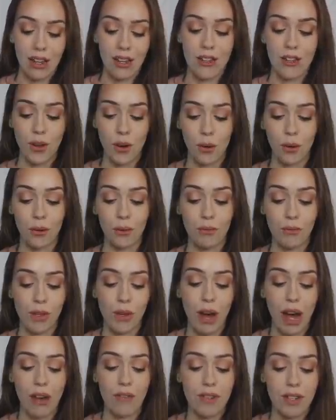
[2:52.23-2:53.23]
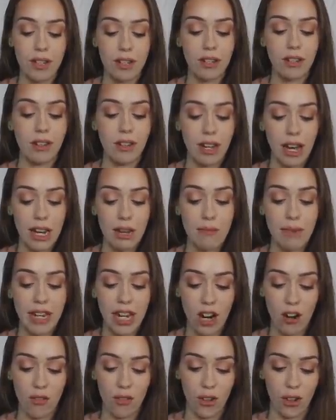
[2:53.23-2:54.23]
So you have you gotta be
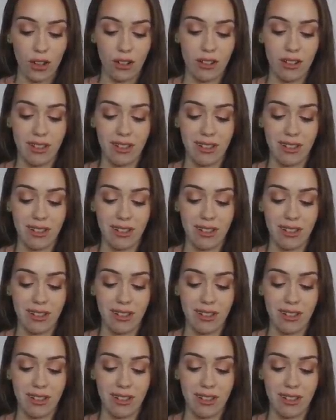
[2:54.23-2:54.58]
careful.